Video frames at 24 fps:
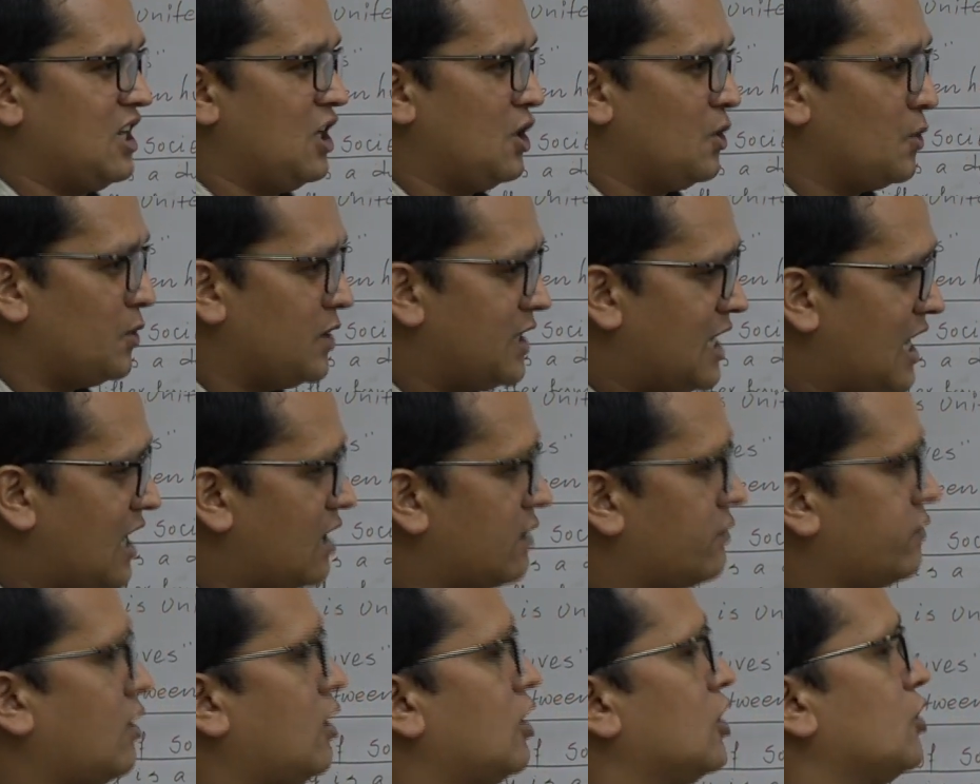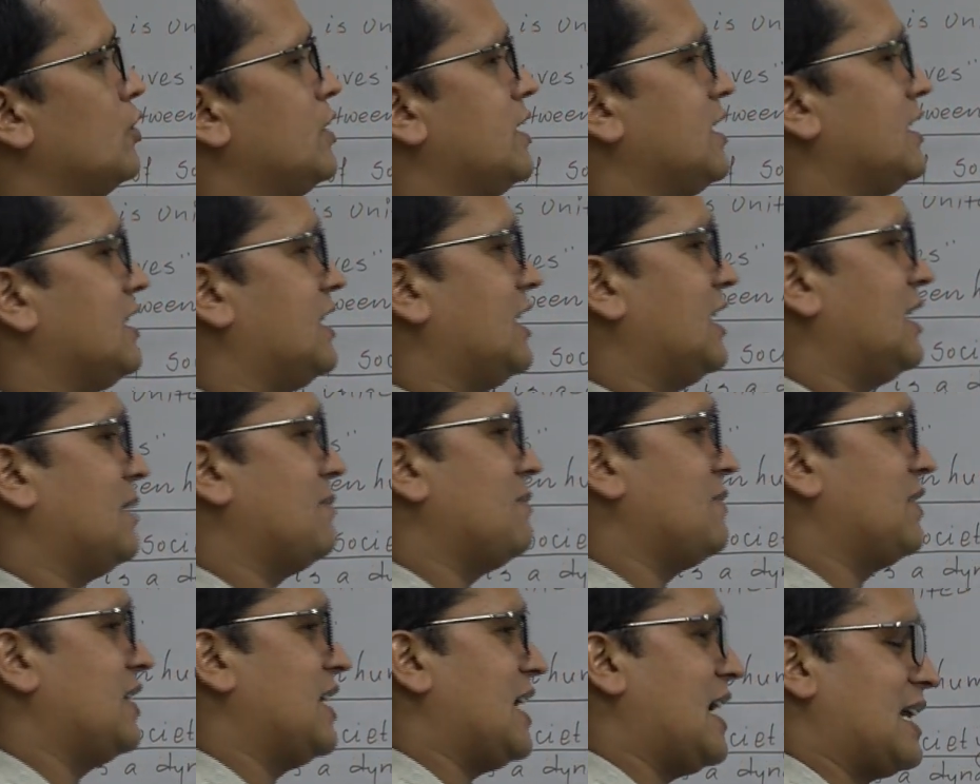we are following
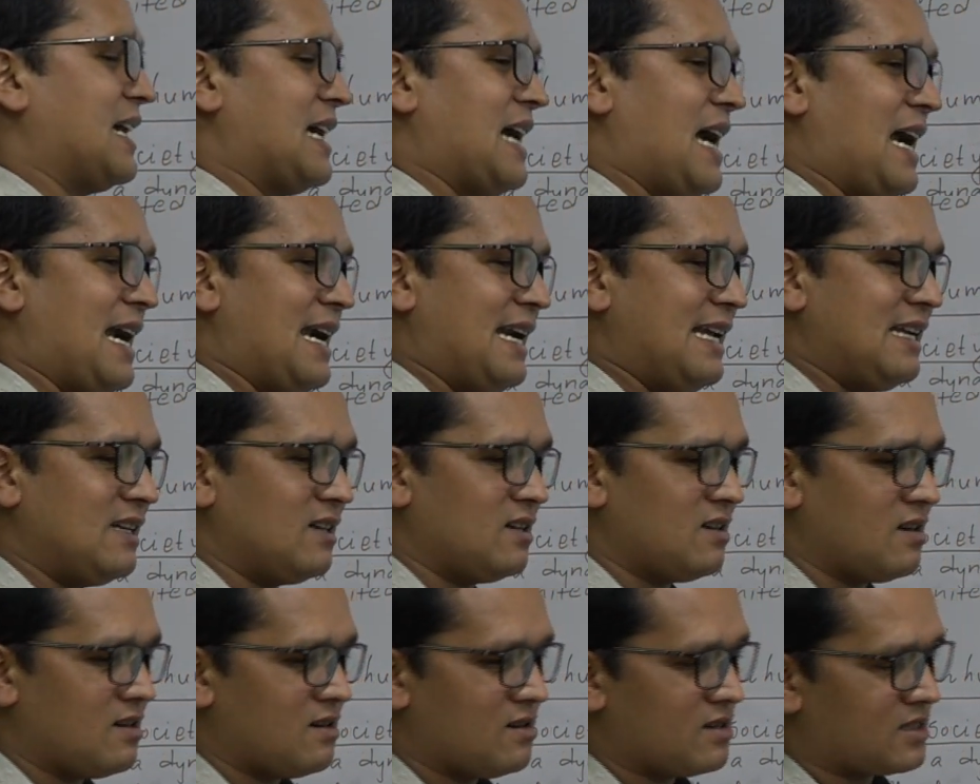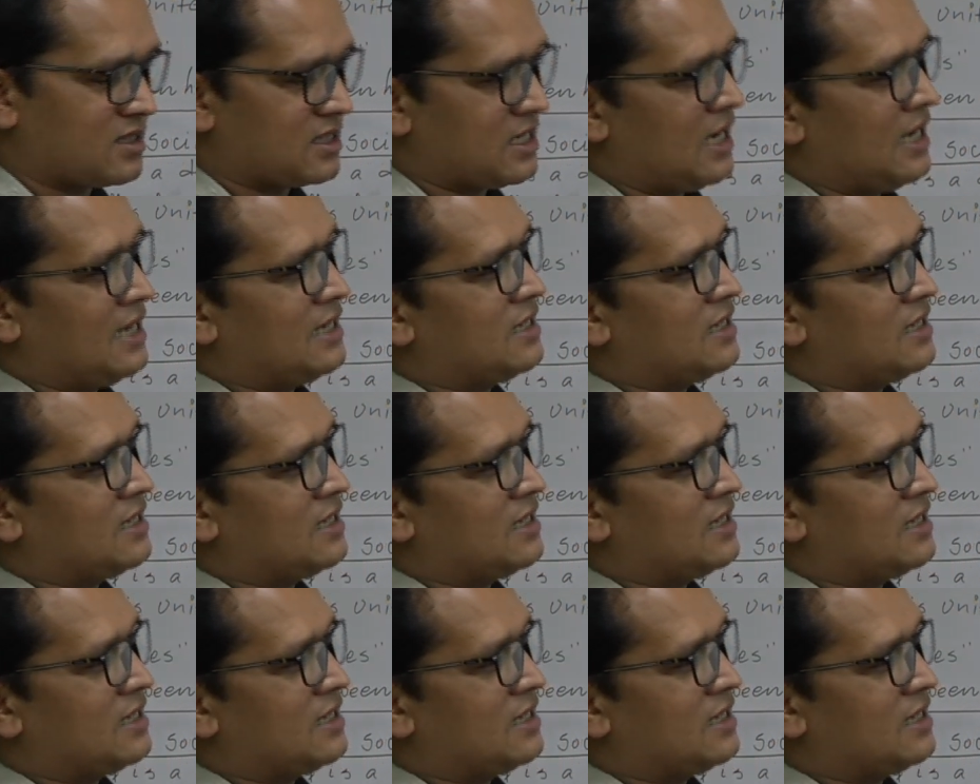them, they are guiding us,